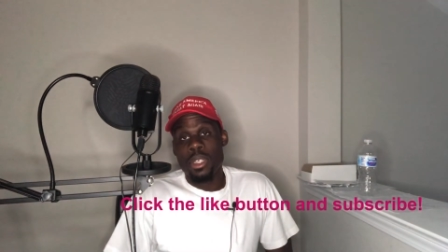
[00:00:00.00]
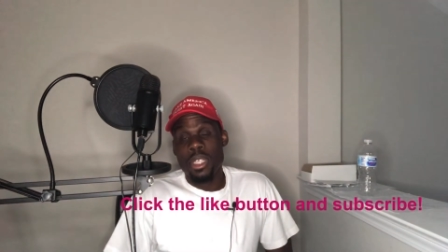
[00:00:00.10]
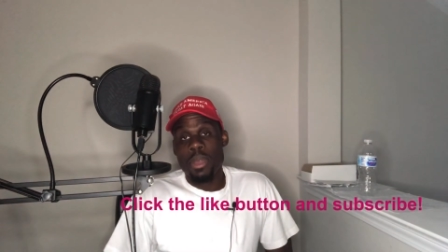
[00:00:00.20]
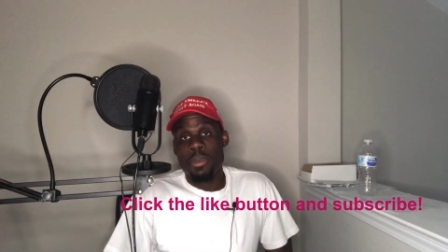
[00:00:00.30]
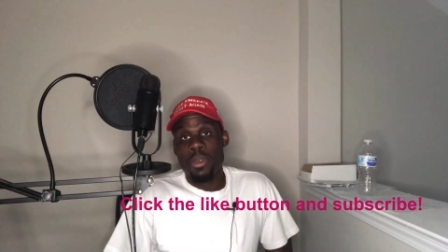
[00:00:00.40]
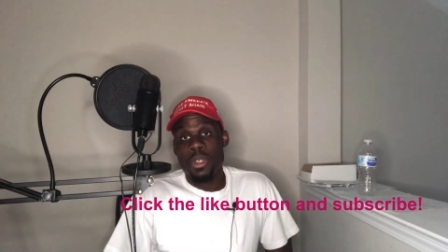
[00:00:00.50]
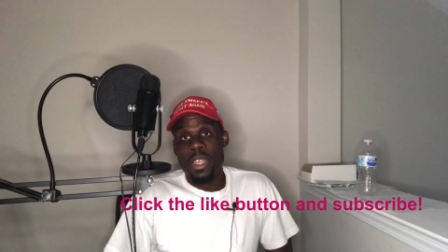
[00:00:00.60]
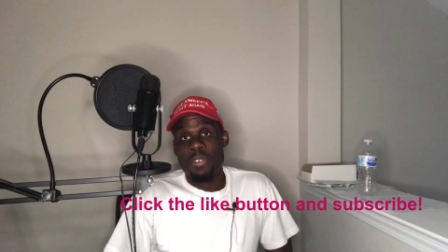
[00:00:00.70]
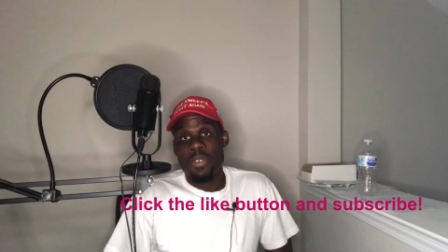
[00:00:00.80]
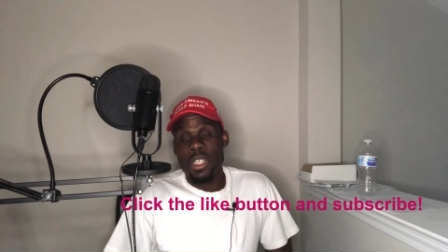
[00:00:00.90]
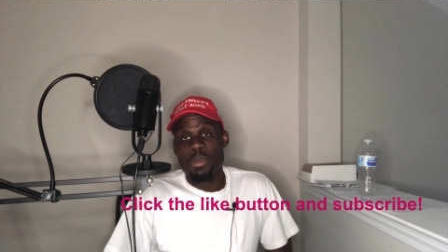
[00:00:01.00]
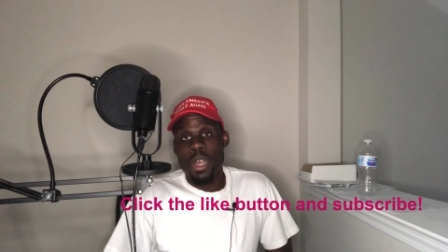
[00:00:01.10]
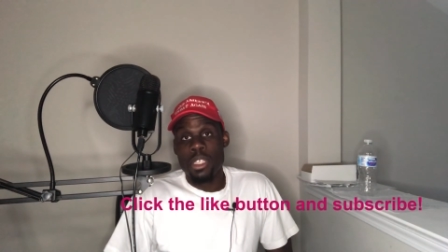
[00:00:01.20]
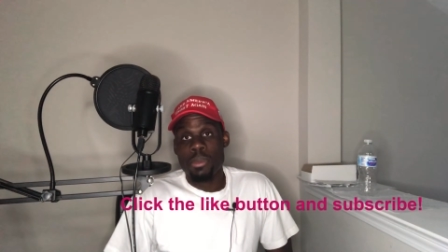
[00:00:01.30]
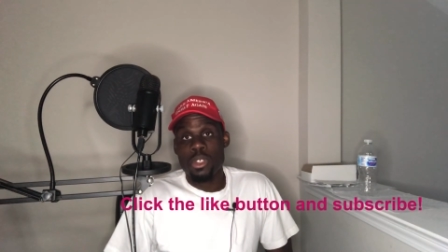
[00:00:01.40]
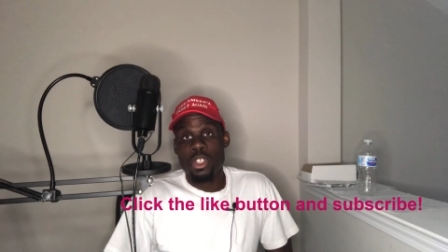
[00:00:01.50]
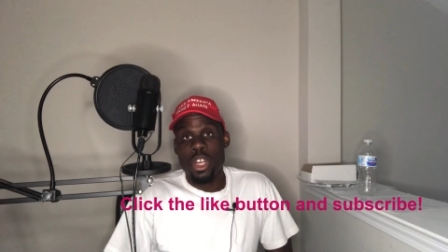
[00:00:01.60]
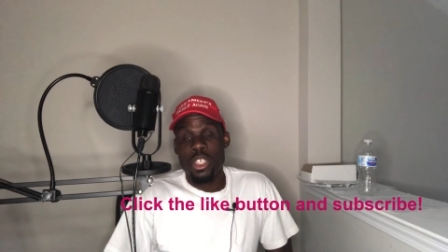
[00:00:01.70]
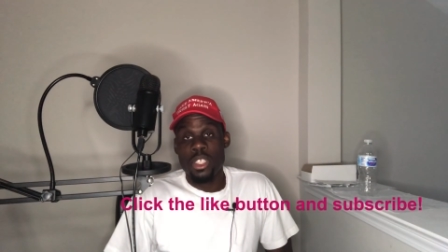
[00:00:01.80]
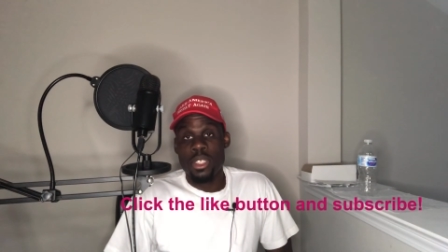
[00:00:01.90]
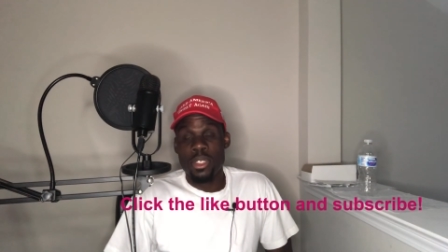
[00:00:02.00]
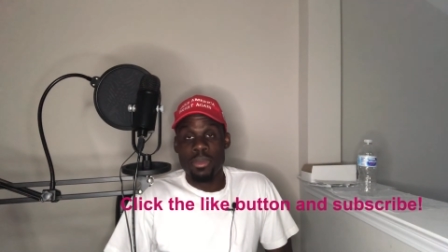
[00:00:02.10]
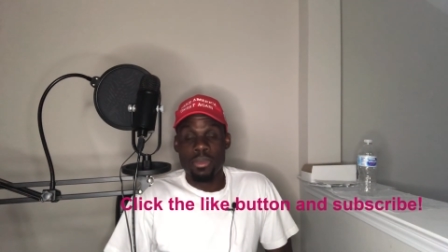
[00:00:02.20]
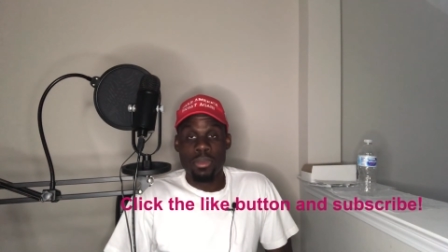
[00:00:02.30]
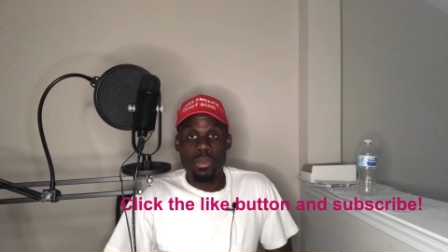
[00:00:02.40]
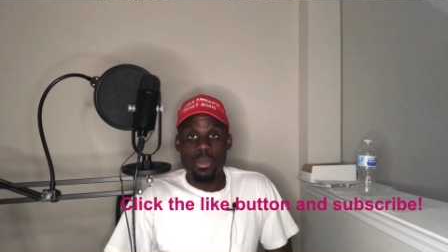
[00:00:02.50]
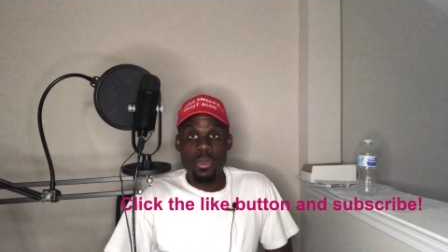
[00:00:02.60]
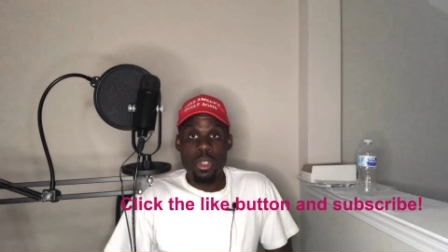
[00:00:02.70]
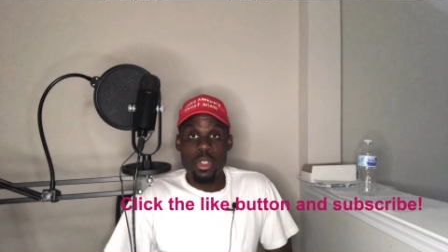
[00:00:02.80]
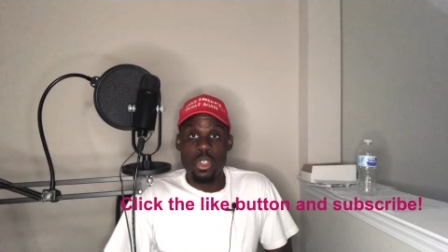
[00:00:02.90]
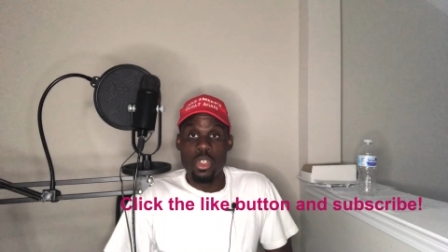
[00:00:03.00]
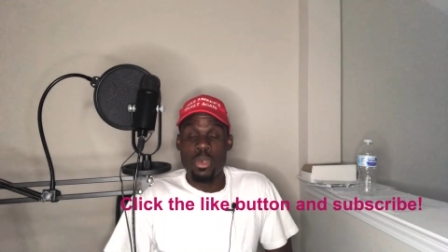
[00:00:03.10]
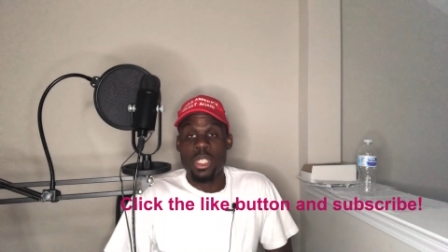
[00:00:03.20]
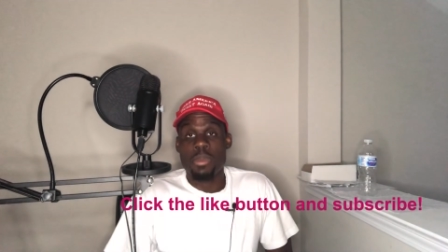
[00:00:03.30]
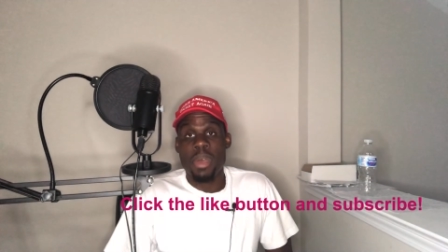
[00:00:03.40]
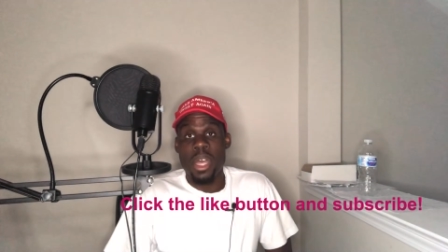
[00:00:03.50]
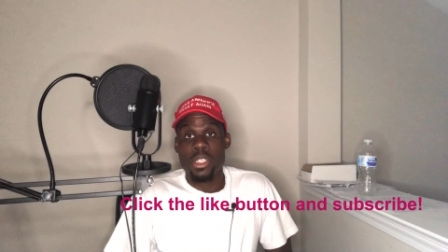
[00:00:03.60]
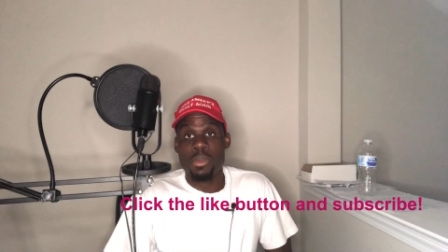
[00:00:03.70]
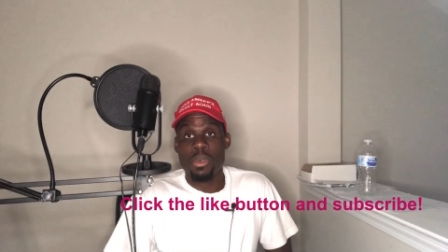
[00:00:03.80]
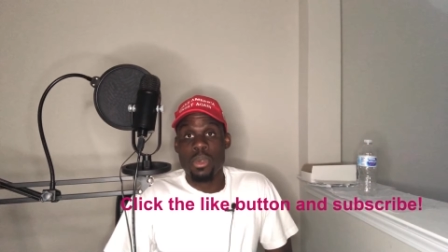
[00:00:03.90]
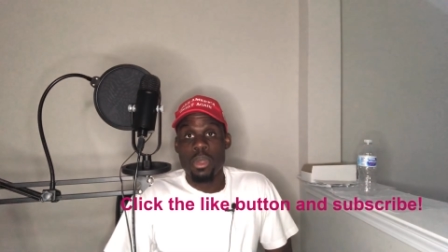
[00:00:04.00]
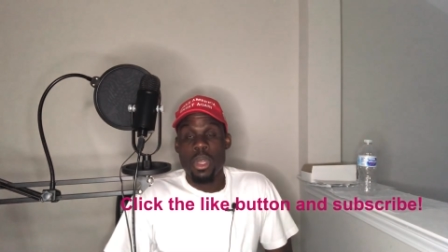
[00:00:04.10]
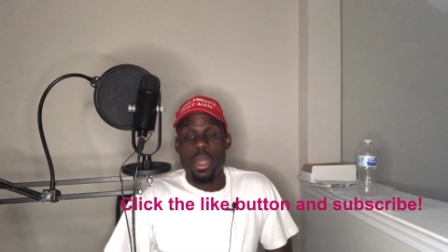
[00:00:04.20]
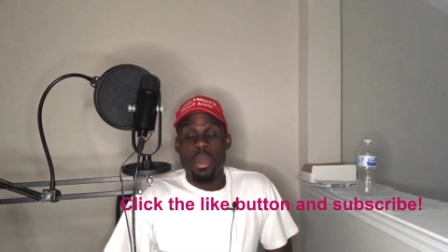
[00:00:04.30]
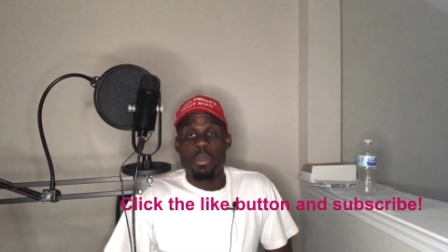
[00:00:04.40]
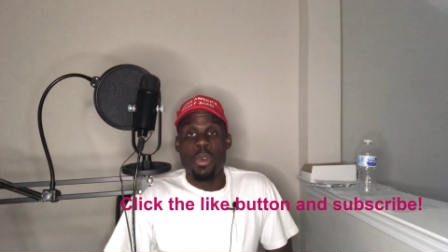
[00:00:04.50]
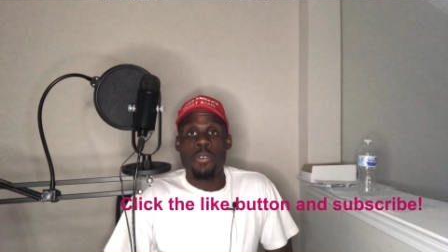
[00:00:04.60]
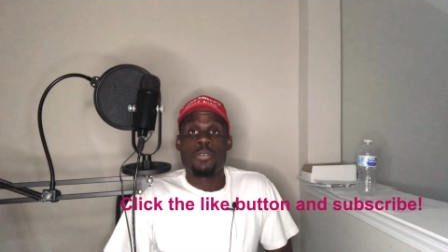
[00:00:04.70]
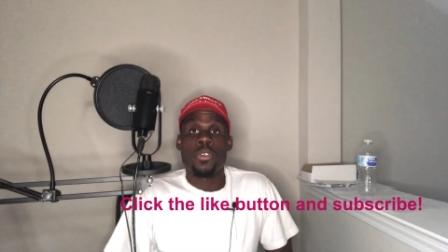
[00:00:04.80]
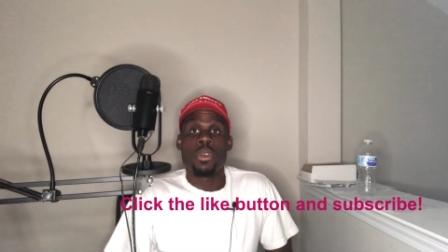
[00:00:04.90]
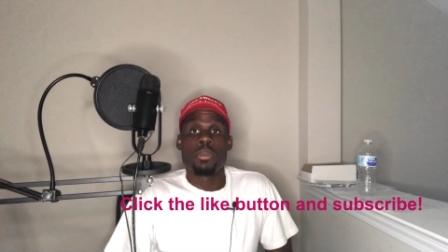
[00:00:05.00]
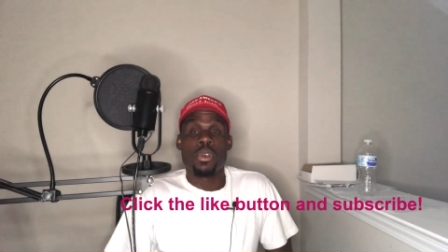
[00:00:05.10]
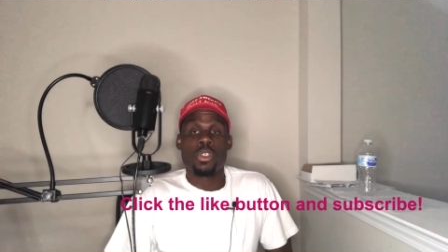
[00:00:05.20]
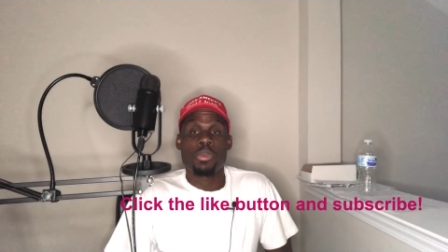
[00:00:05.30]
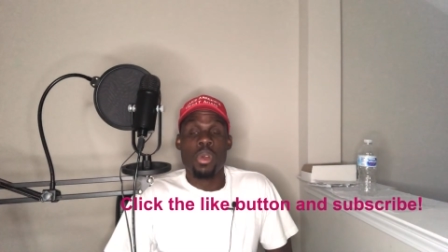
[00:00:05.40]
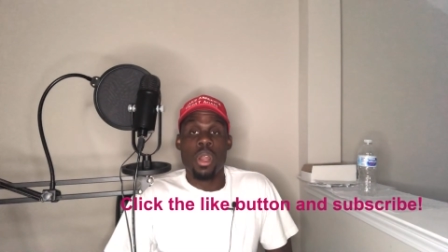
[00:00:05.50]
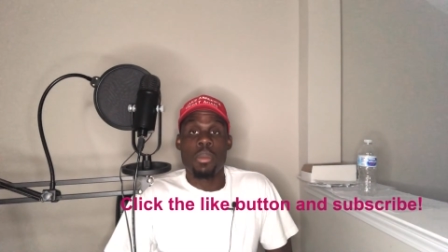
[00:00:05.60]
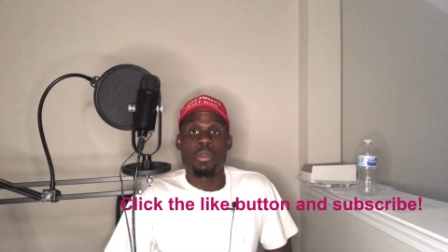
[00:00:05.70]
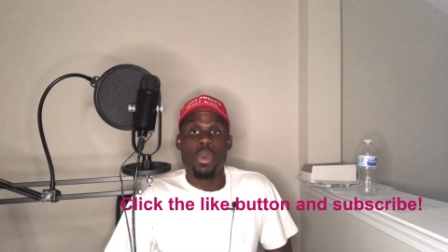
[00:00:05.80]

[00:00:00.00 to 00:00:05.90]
they face possible charges too? It's possible, but for the most part,